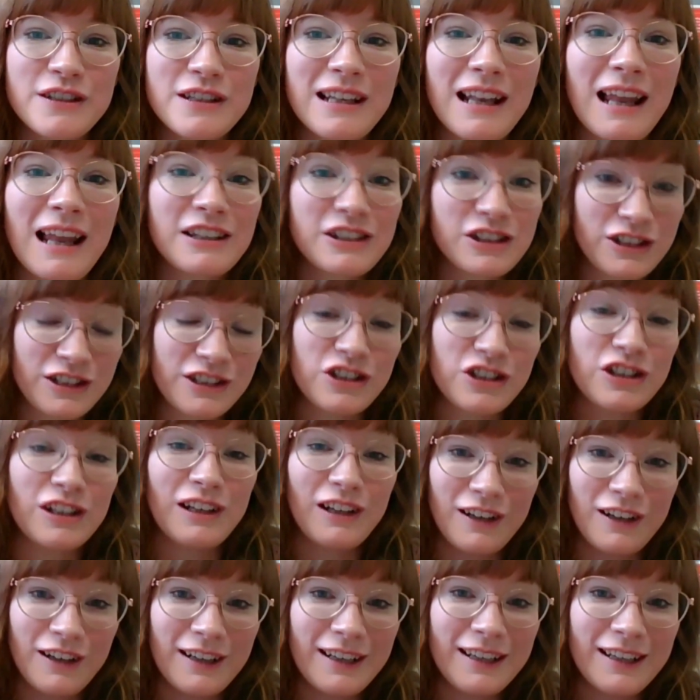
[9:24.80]
last
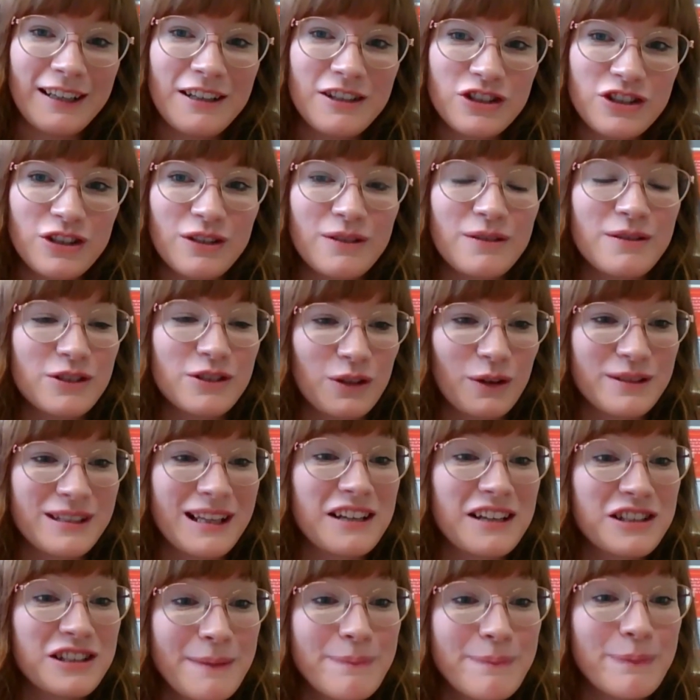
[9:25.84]
July students told us
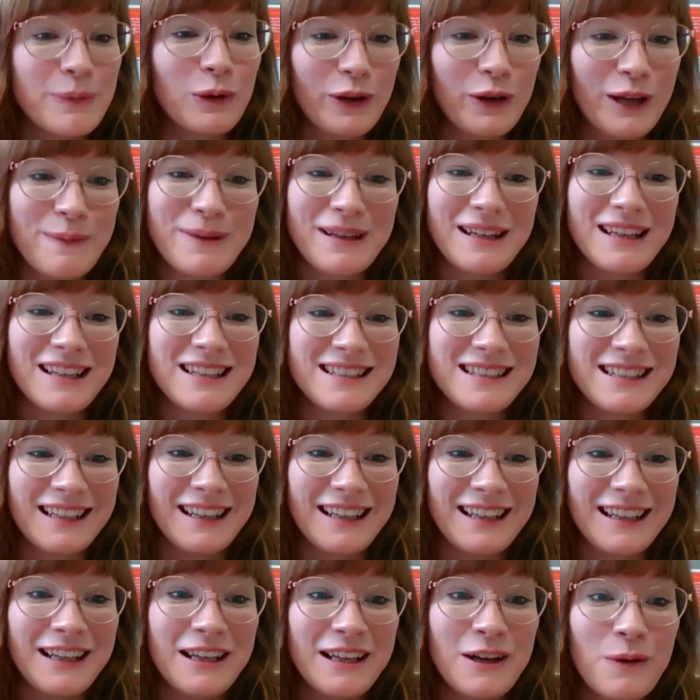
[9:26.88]
actually
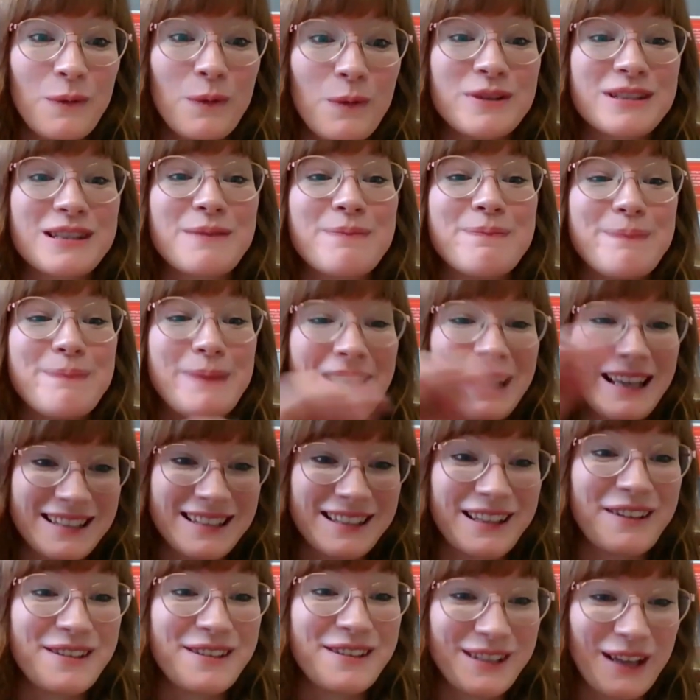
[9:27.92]
employability was the
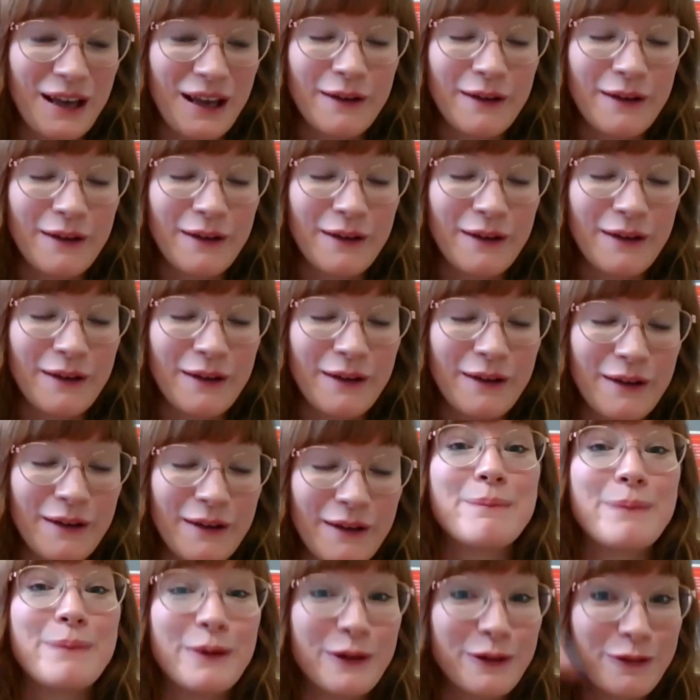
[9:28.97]
biggest concern for them,
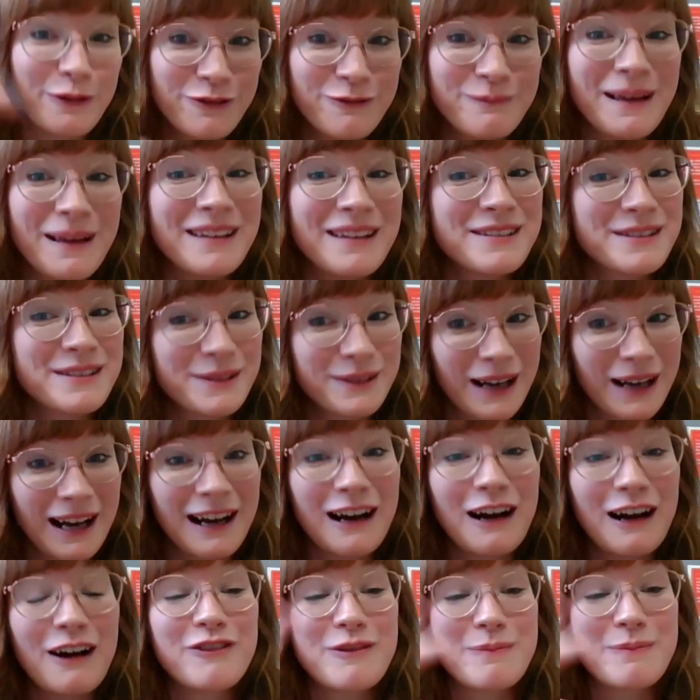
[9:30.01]
above mental
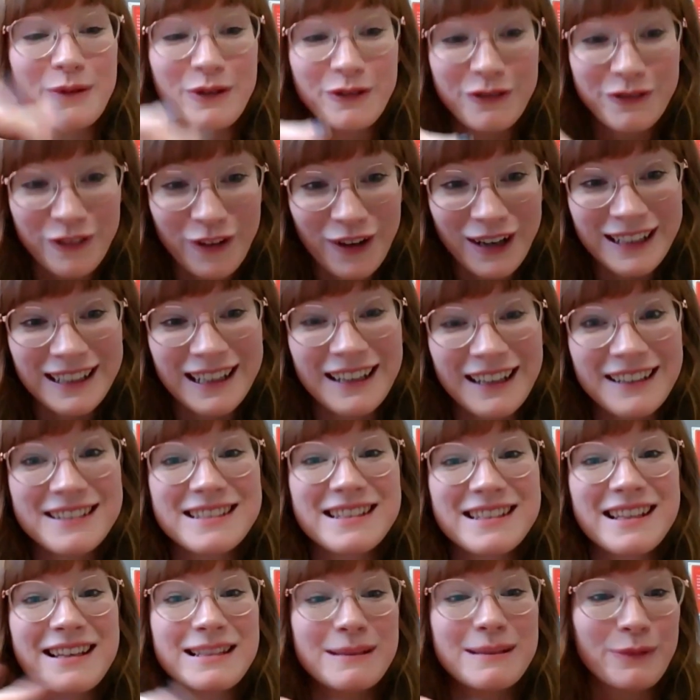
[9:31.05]
health, above
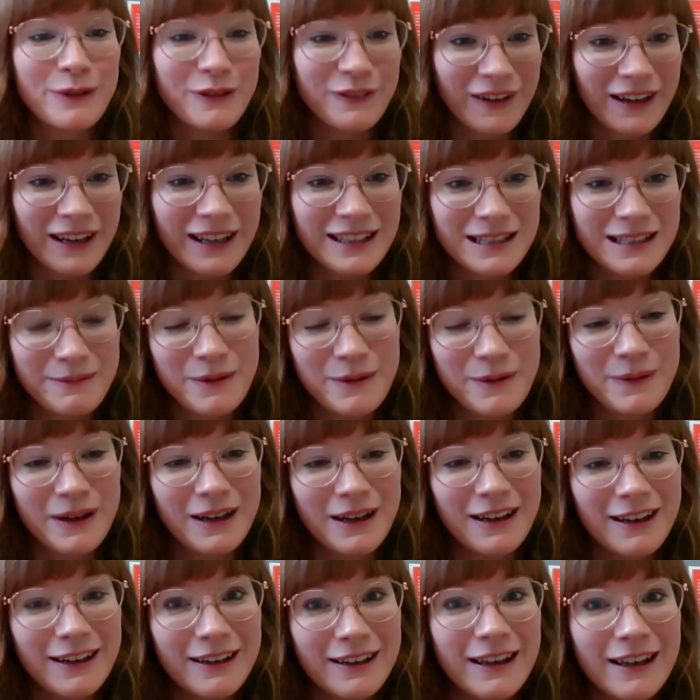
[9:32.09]
finances, above academic
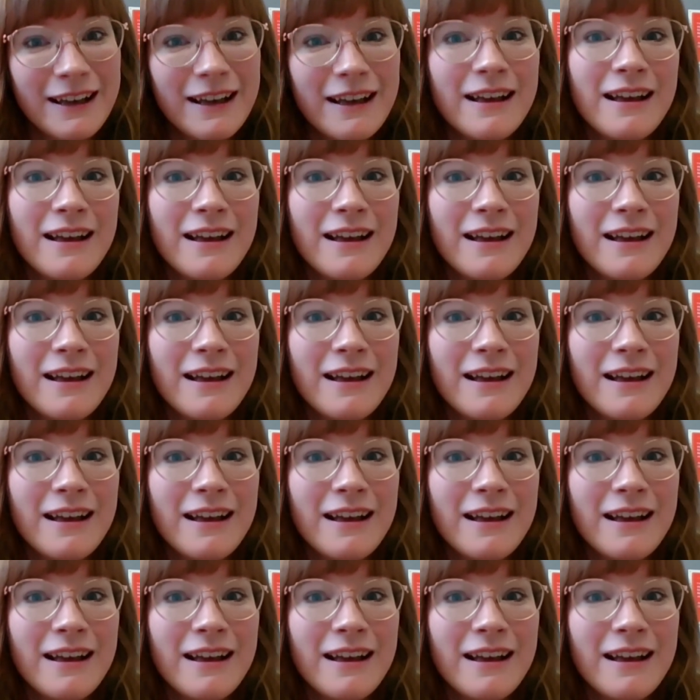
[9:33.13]
work.